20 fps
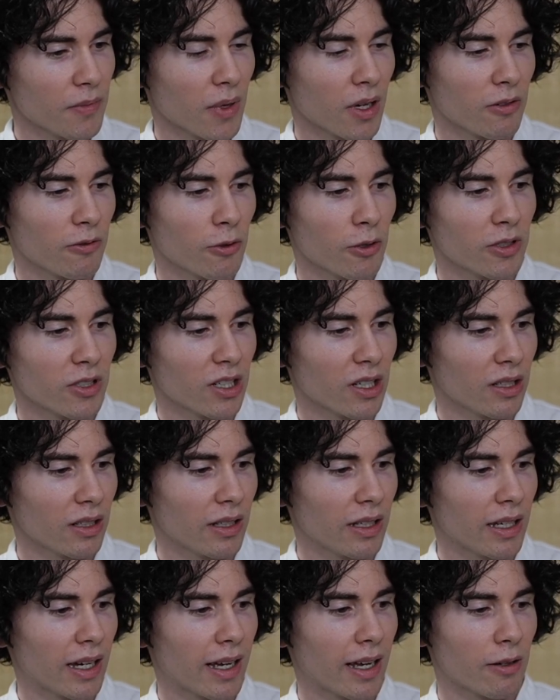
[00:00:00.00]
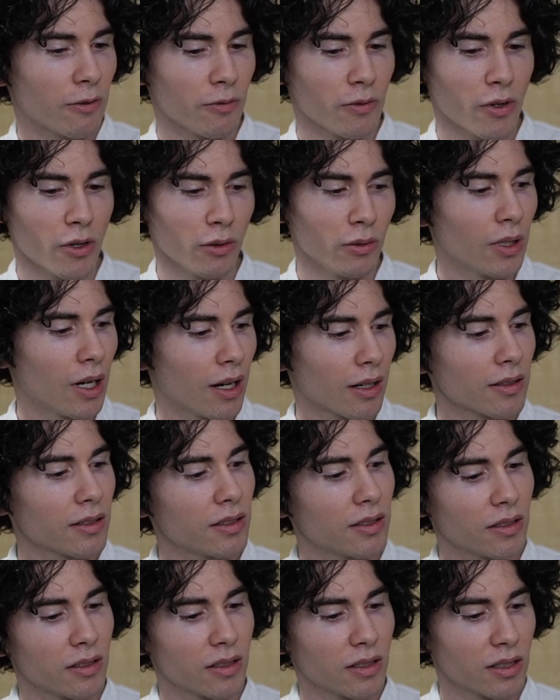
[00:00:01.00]
Unfortunately, I have no
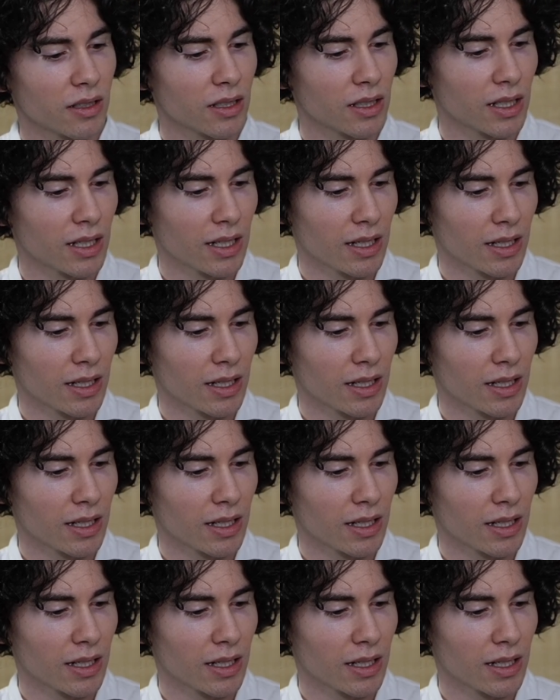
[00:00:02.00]
doctors.